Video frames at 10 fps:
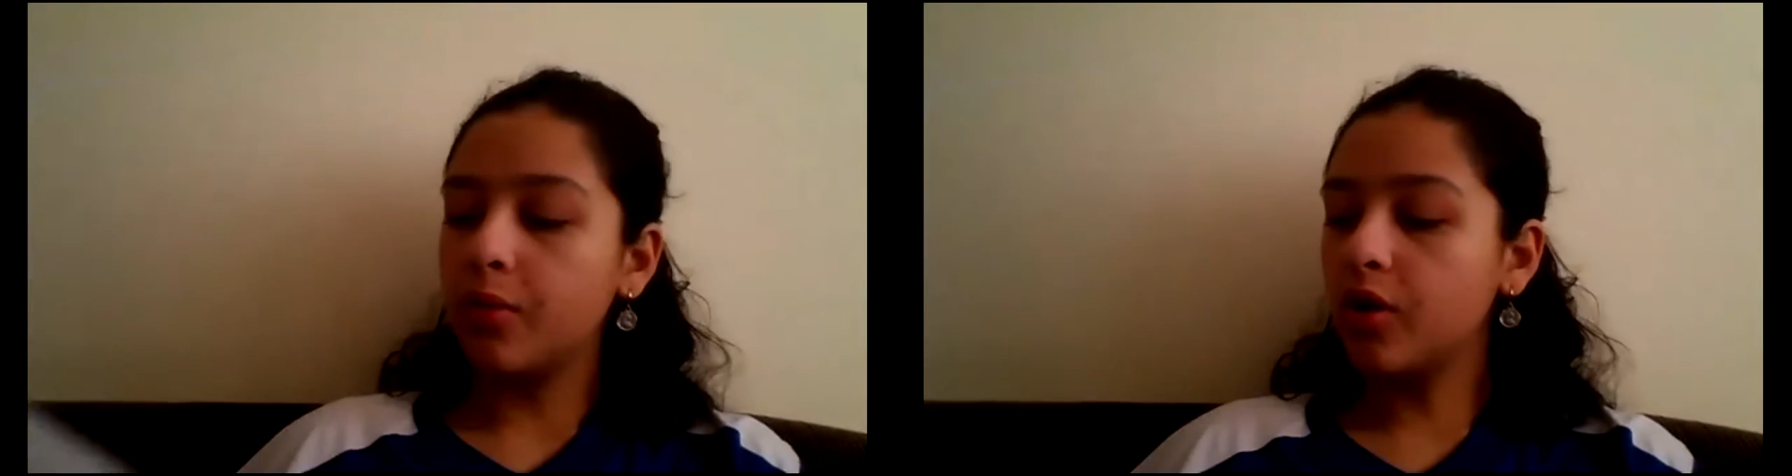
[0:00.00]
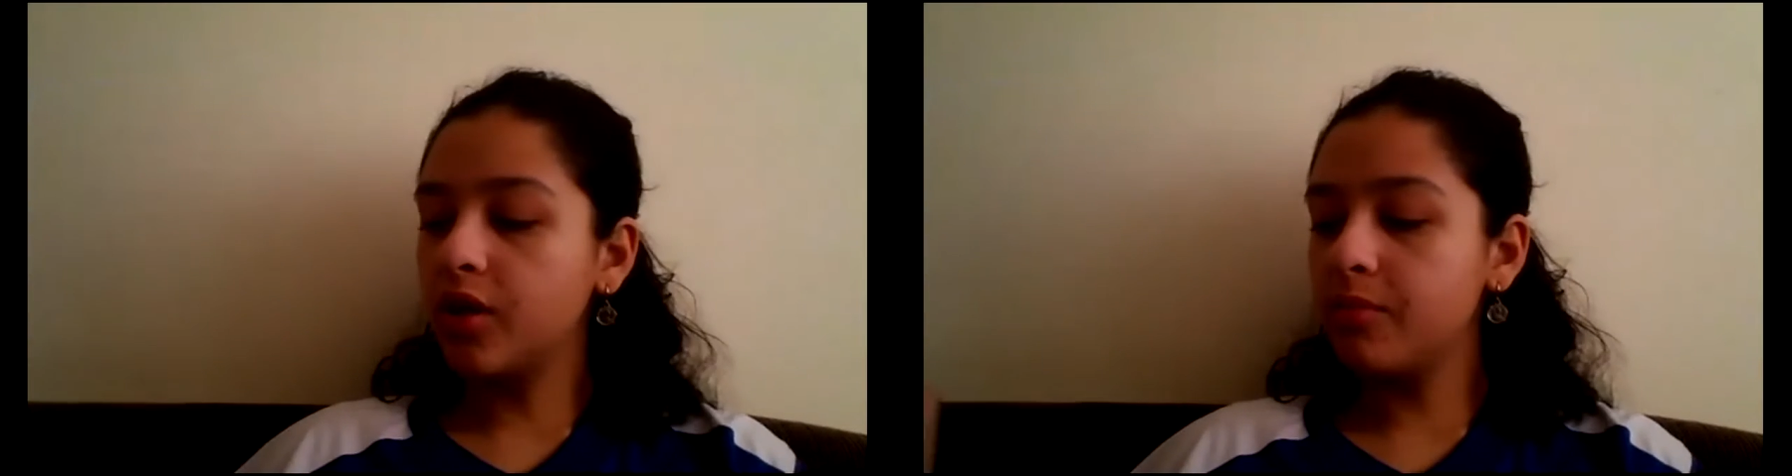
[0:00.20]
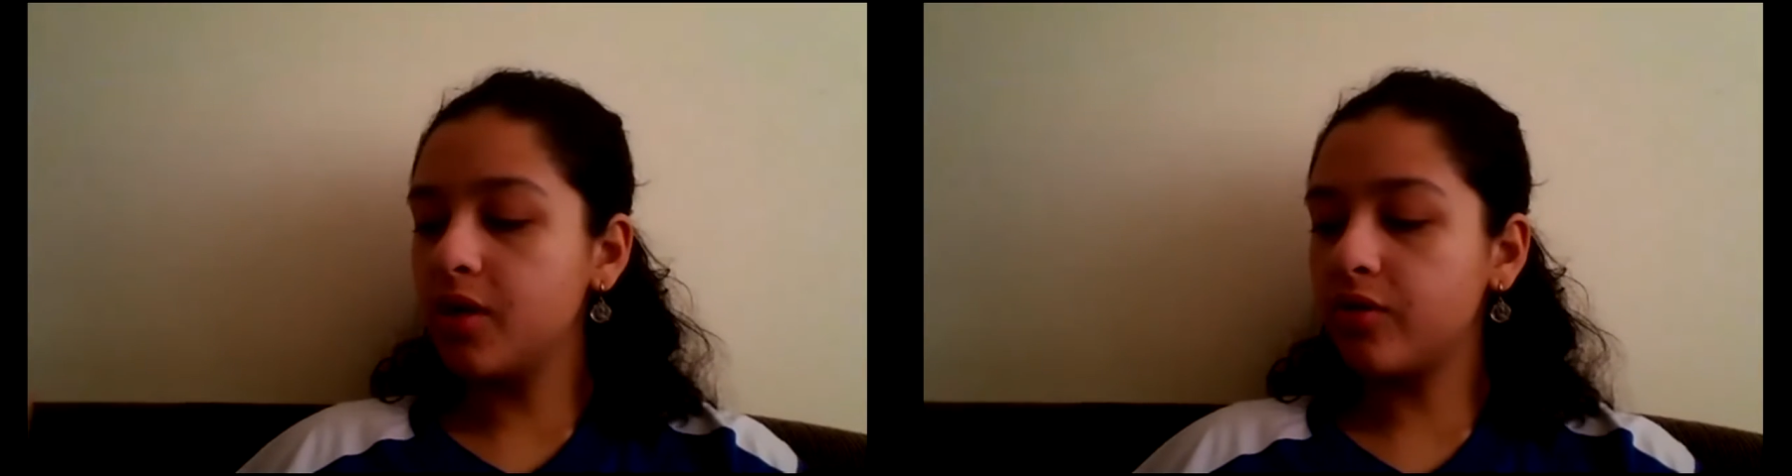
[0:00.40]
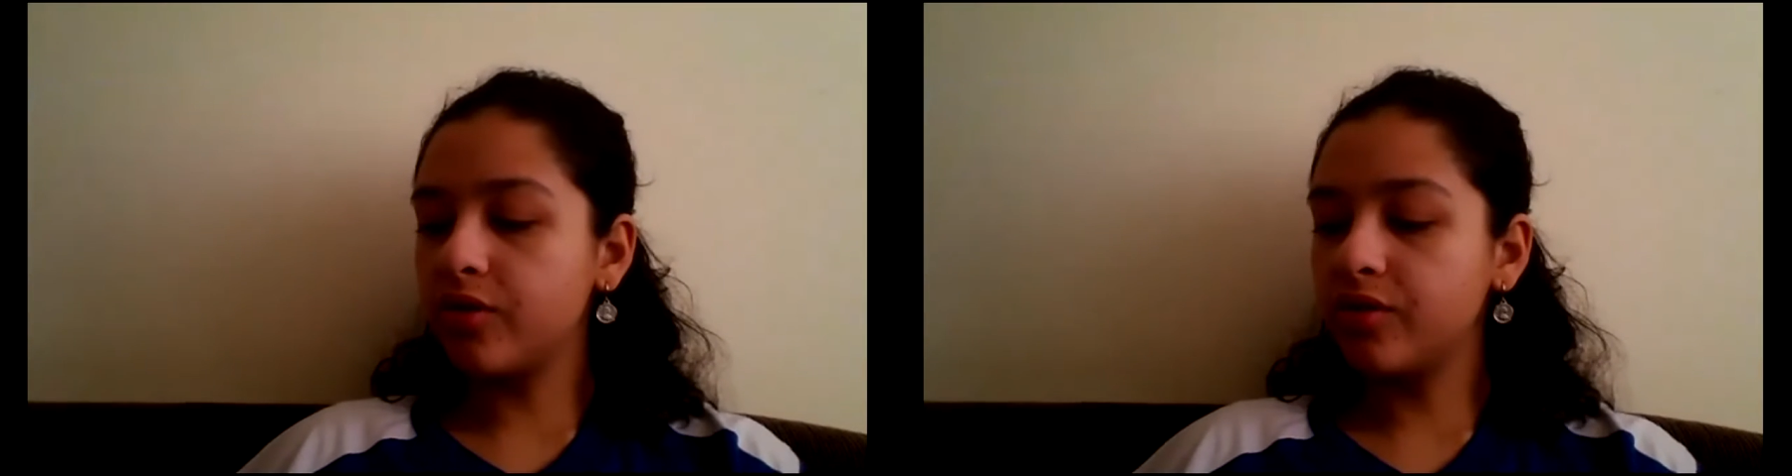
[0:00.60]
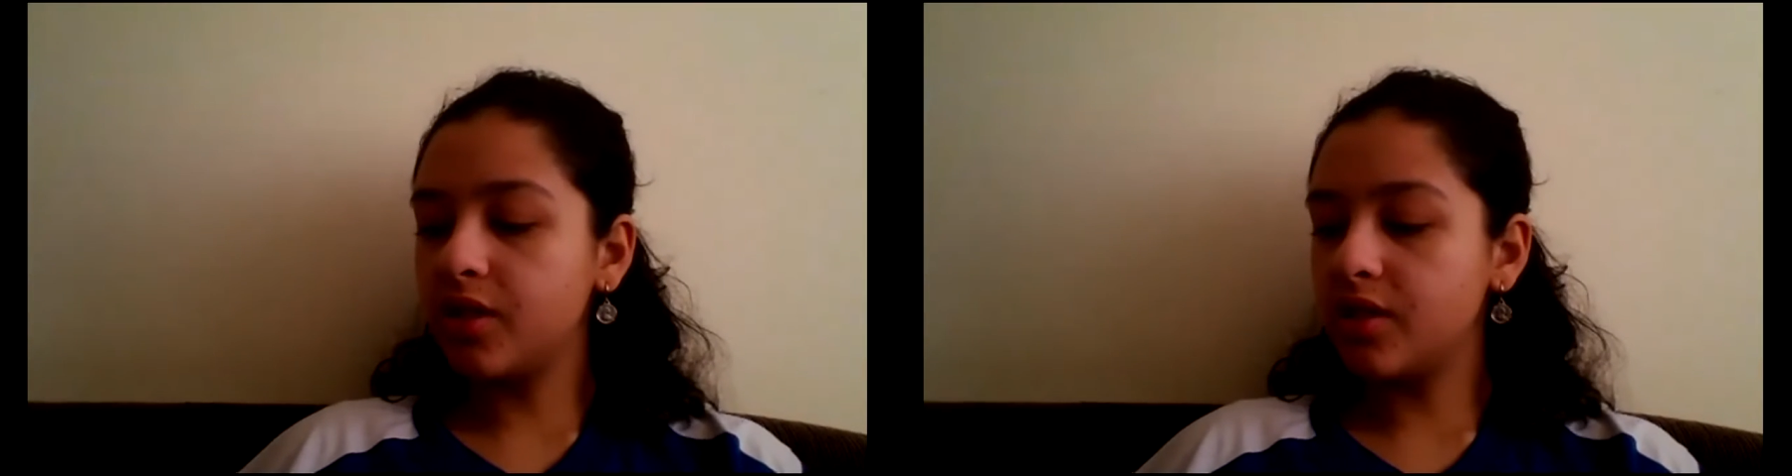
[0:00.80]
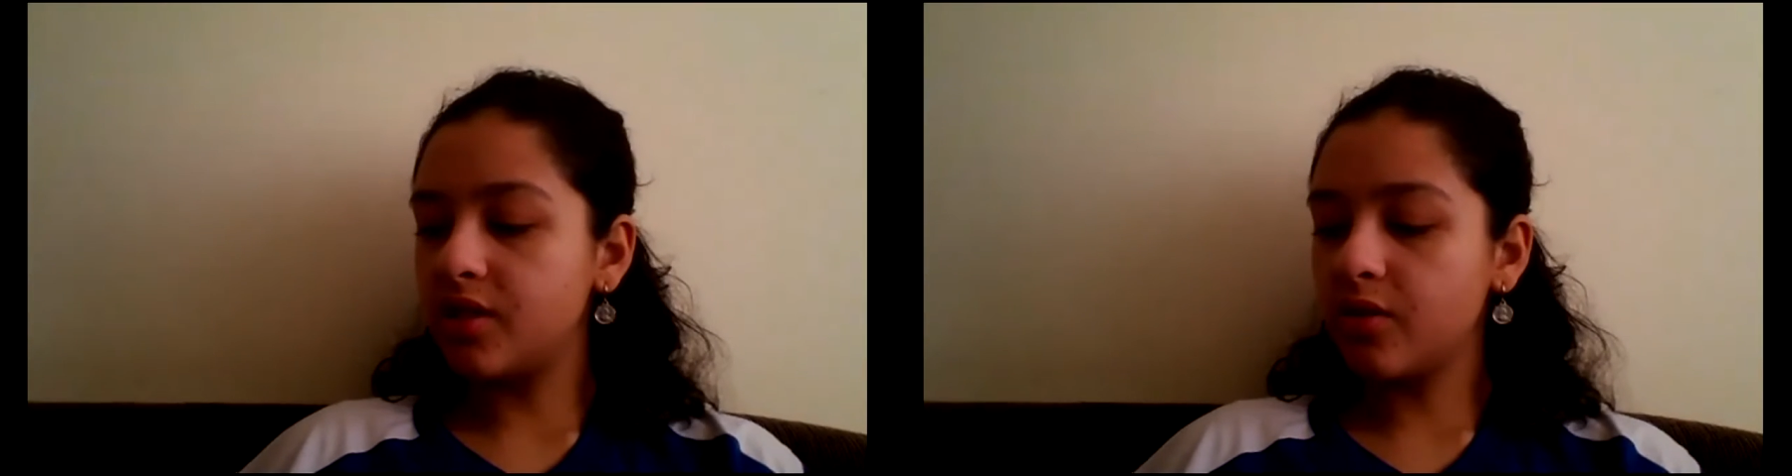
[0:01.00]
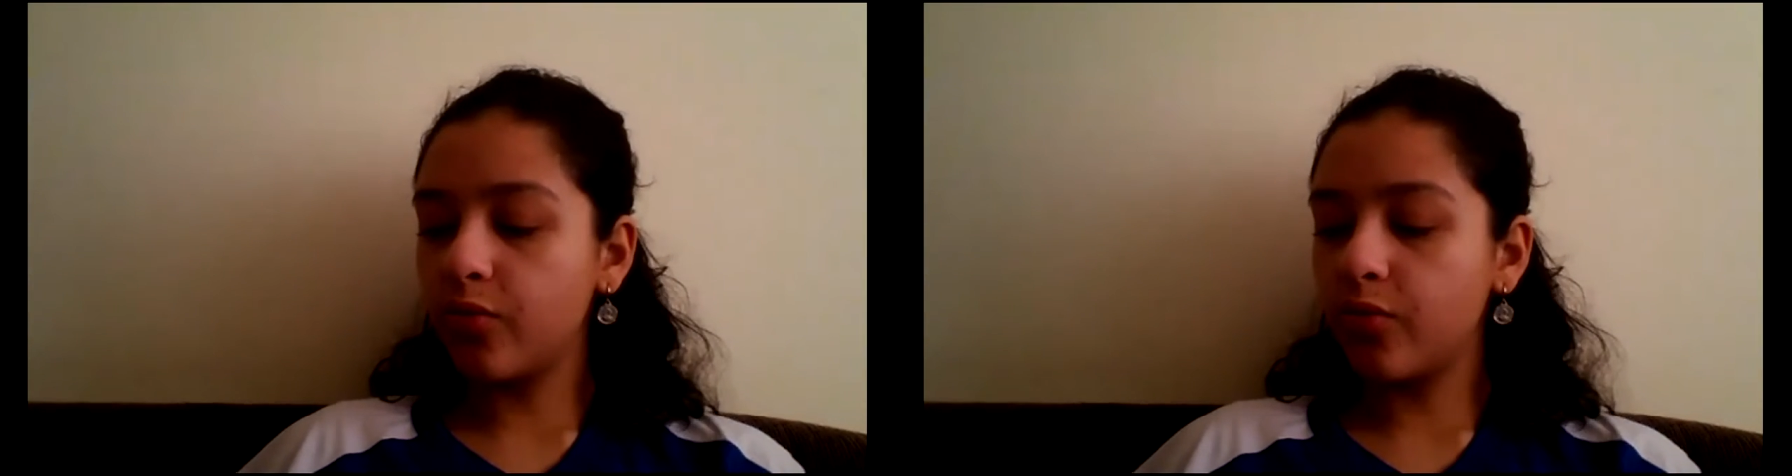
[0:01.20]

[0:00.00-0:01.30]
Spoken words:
gonna mirror this